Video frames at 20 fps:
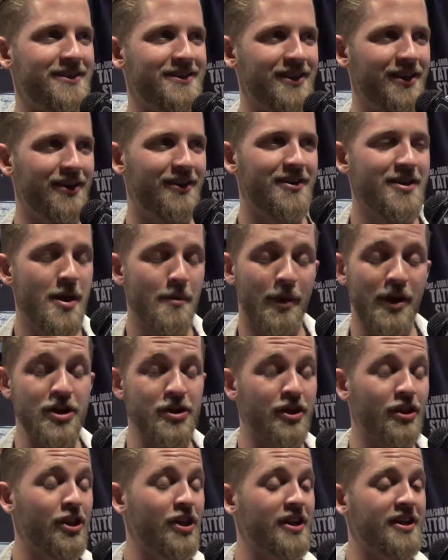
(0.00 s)
So, but
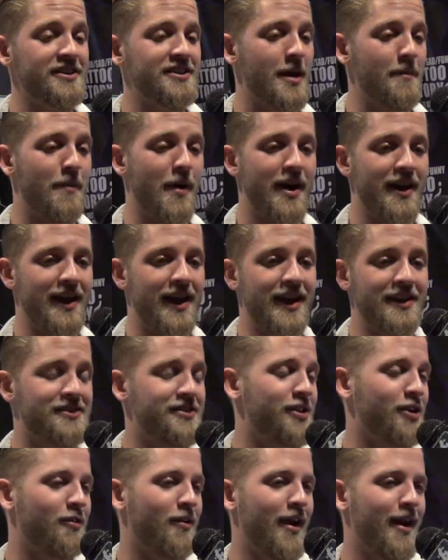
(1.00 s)
you can look us up on
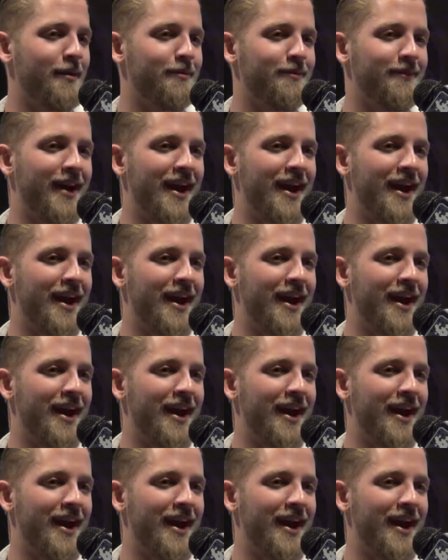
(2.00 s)
Instagram